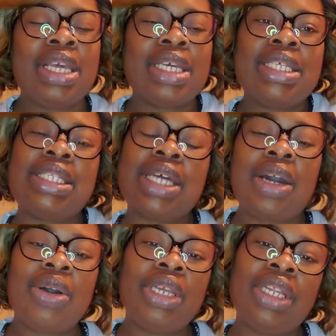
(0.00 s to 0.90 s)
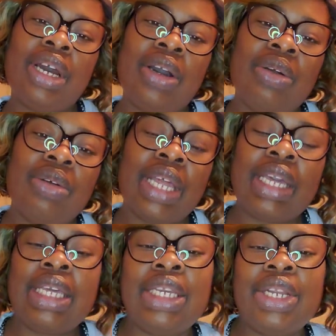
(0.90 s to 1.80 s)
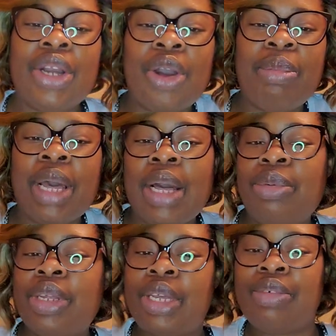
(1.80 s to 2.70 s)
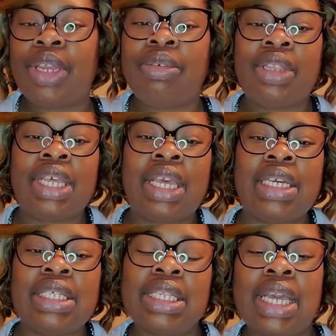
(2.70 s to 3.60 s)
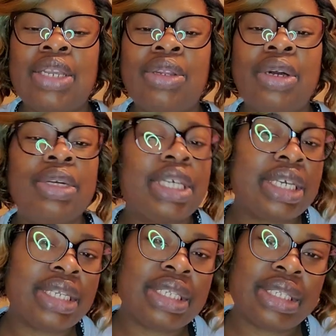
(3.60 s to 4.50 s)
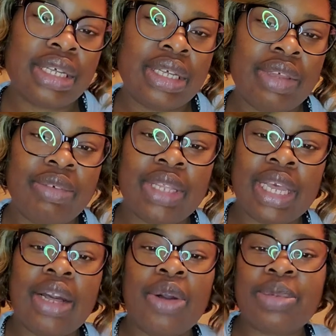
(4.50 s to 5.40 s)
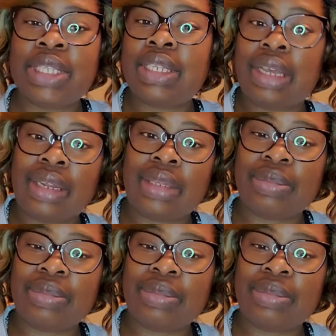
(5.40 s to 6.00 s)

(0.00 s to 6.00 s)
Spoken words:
So, like a year go by, whatever, everything's like, good and stuff. Everything copacetic.